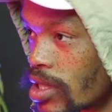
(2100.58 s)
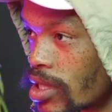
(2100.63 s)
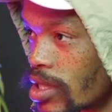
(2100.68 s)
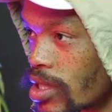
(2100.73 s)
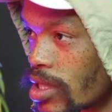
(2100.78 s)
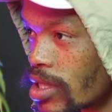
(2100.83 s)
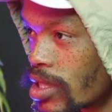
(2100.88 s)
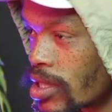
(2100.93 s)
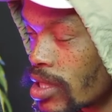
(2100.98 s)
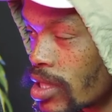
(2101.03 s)

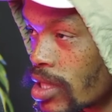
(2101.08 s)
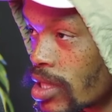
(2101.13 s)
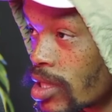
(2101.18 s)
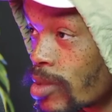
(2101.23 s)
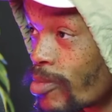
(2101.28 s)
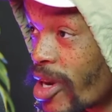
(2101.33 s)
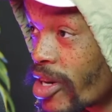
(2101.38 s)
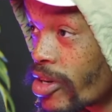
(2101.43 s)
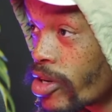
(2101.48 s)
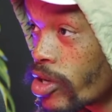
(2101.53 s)
this is
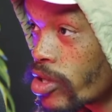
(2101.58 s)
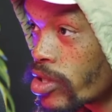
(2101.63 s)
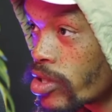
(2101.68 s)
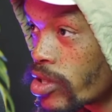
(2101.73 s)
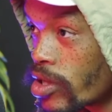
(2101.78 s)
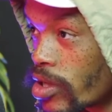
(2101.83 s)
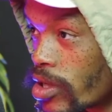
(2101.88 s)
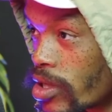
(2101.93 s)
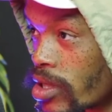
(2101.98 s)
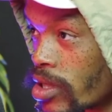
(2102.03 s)
Barry
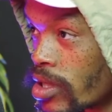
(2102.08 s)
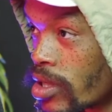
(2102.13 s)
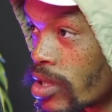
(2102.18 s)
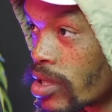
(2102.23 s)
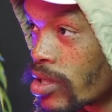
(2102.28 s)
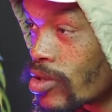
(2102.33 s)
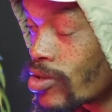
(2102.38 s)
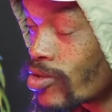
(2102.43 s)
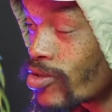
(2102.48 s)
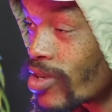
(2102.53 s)
Herzog.
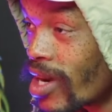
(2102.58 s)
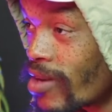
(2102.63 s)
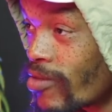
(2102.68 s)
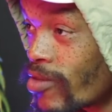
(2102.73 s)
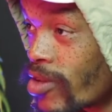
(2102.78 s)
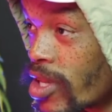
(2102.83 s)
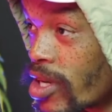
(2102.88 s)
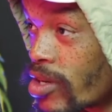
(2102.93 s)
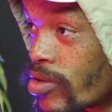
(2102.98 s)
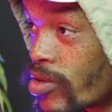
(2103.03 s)
You drive
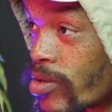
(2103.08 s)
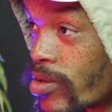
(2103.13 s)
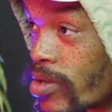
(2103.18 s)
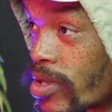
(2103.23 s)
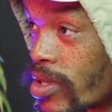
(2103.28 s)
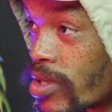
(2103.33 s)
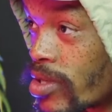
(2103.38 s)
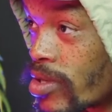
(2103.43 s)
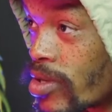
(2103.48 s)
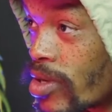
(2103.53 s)
on that road,
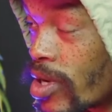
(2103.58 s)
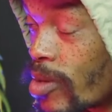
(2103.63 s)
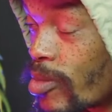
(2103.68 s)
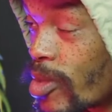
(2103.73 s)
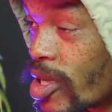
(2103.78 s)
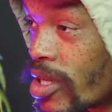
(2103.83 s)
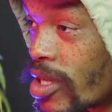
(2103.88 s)
you know what I mean?